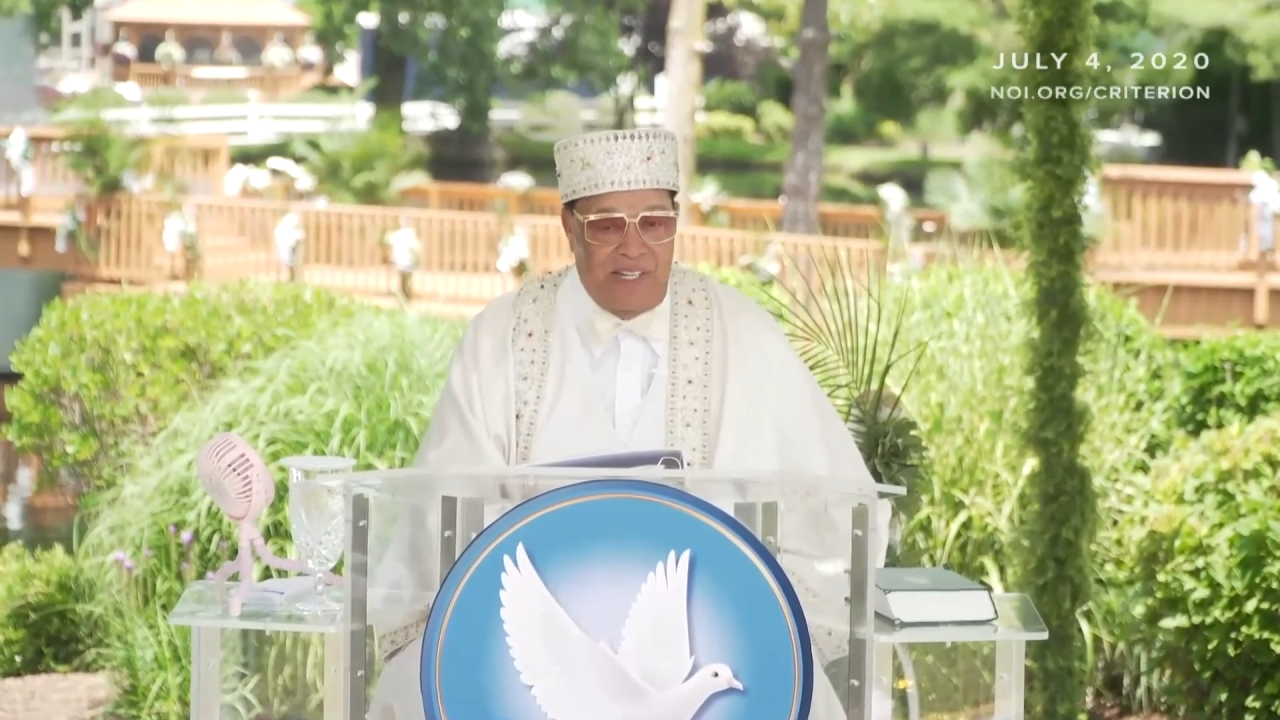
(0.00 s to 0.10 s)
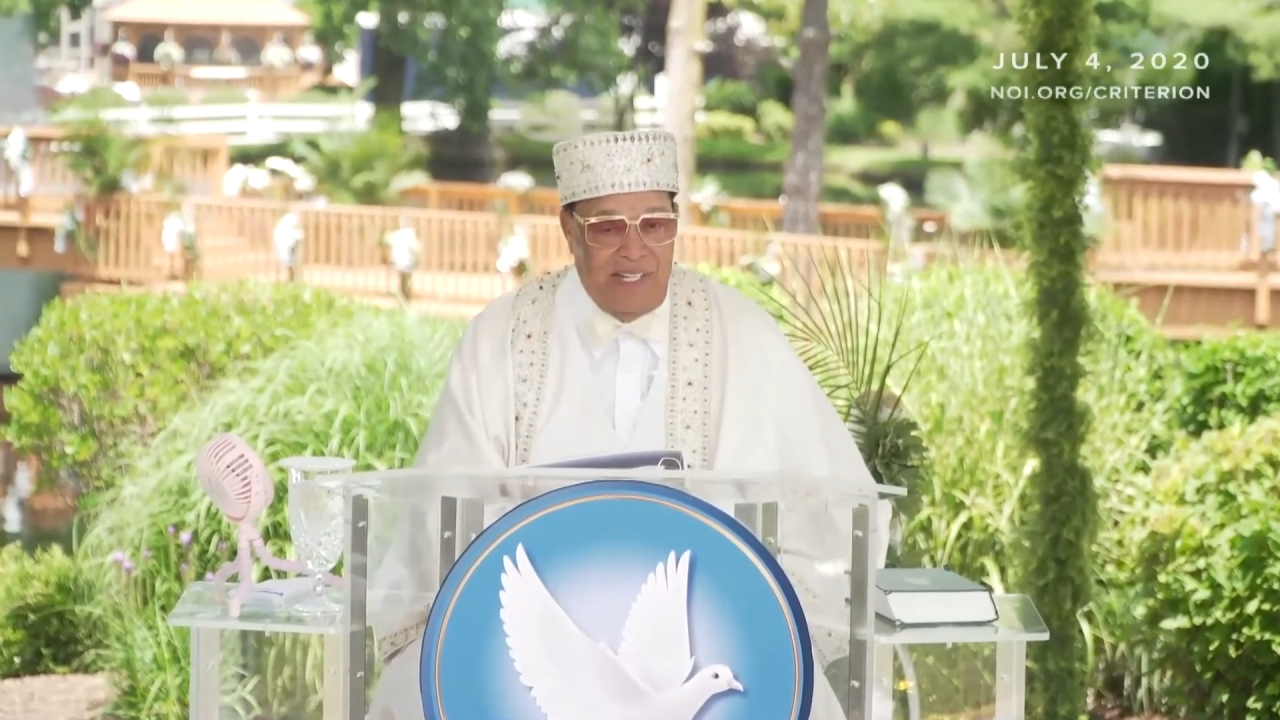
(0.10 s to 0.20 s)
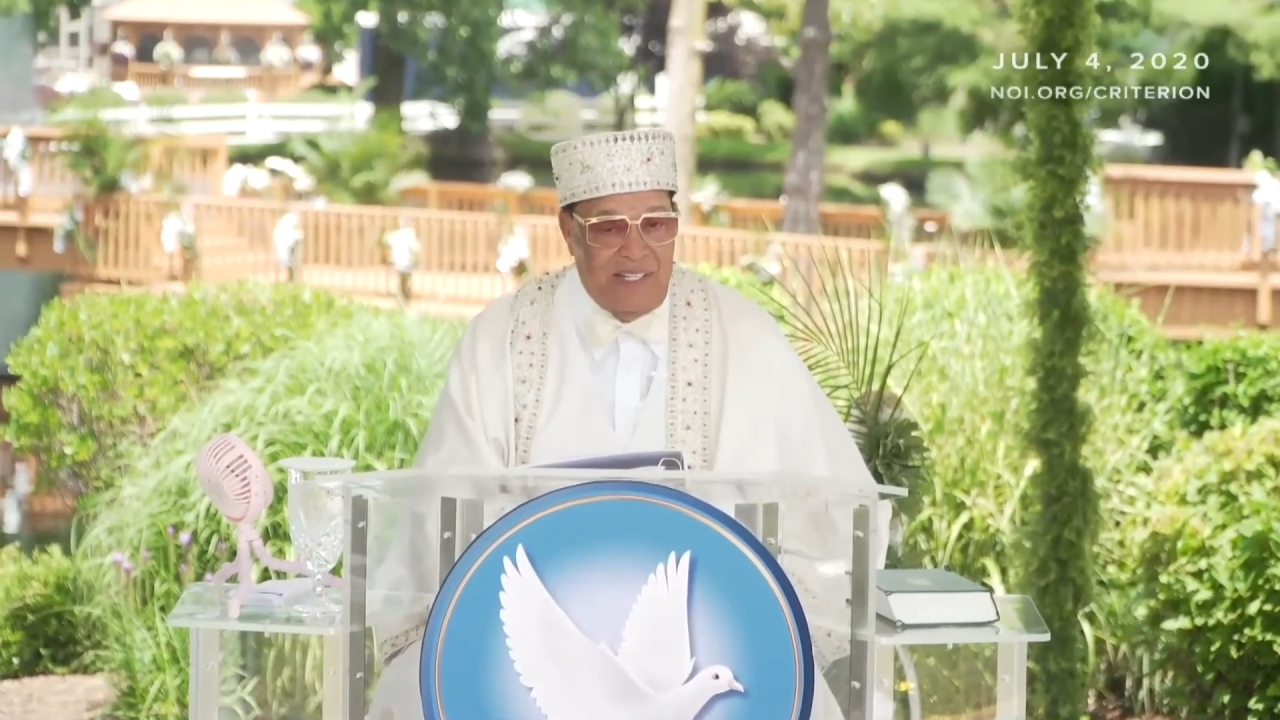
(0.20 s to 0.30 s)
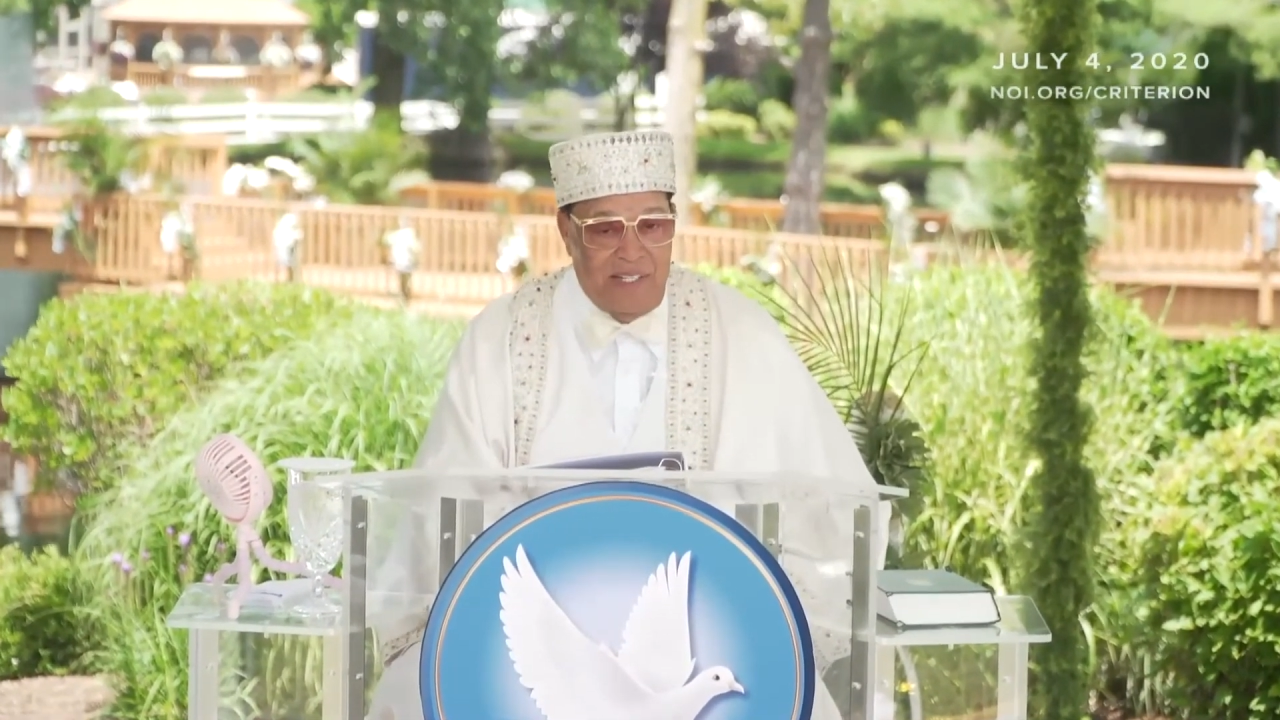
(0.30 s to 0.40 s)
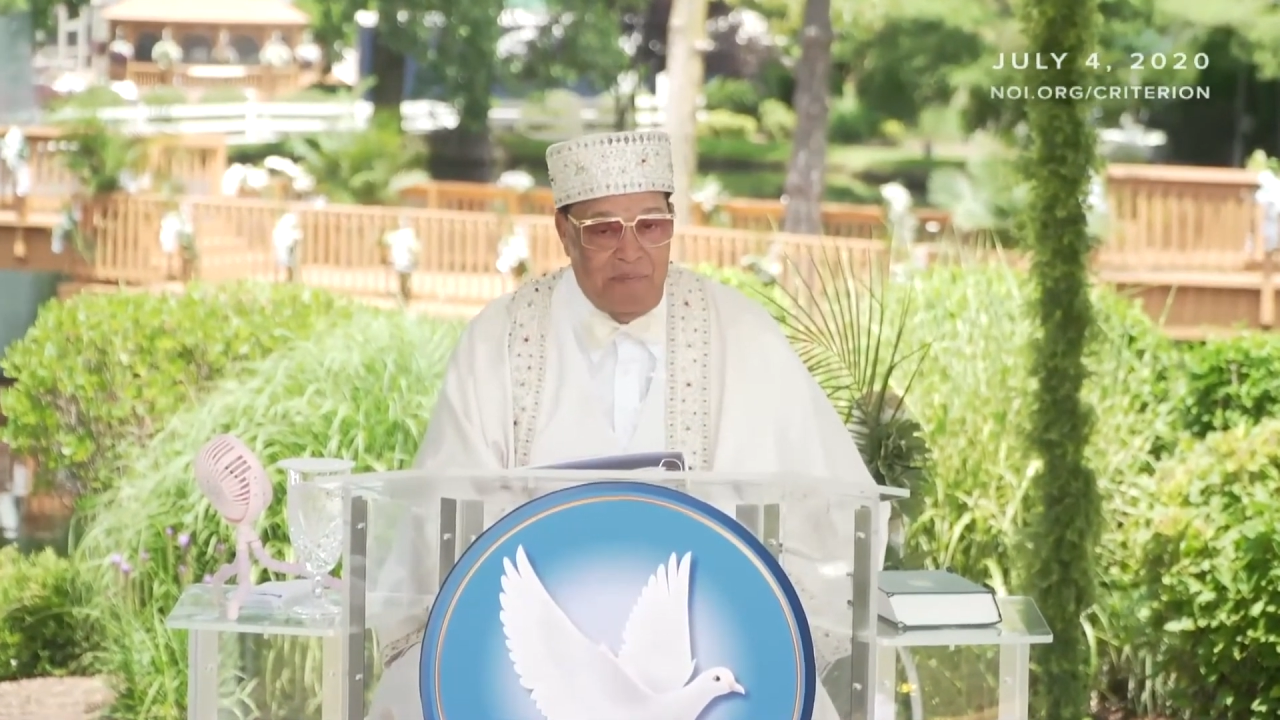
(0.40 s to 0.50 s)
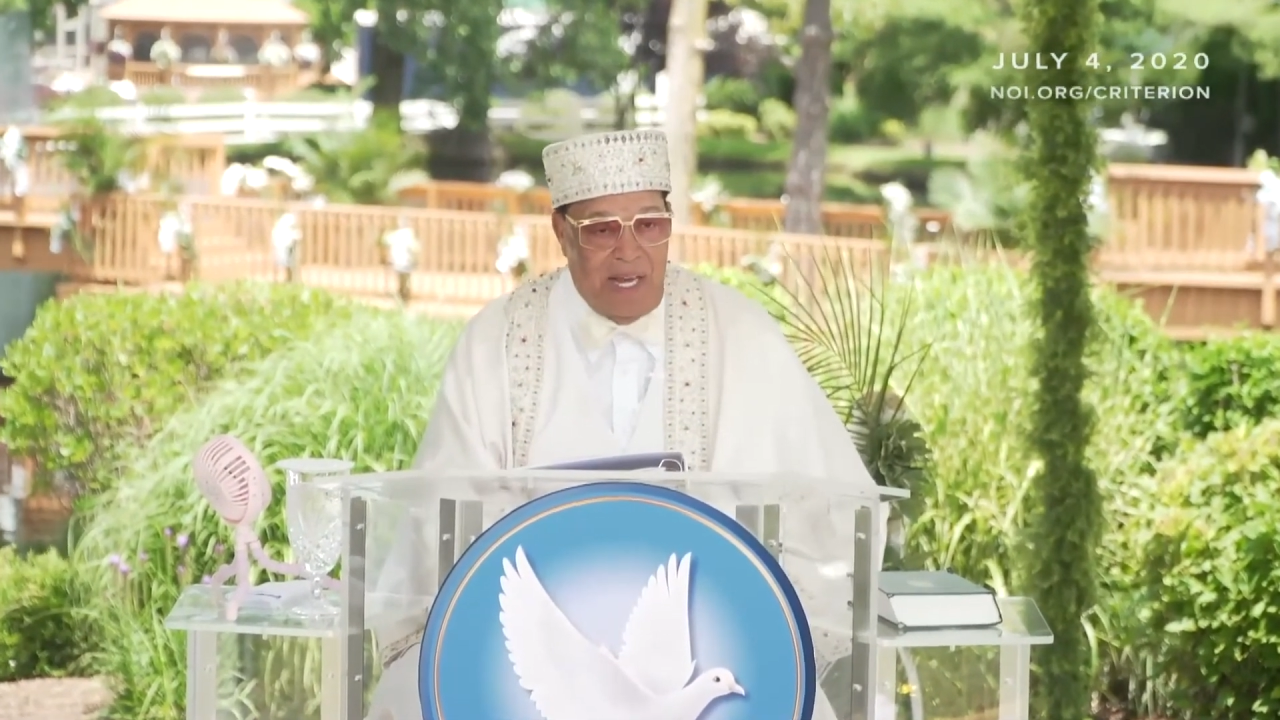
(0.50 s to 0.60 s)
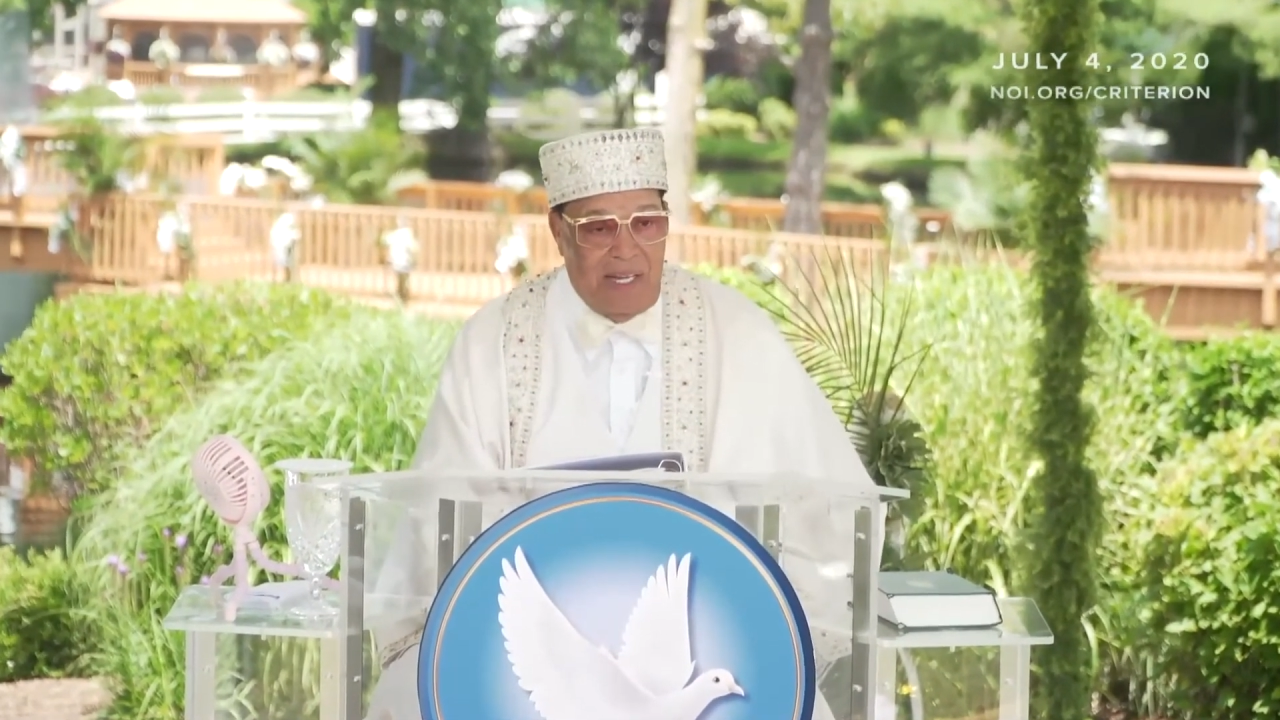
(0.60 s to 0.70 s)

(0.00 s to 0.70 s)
ending my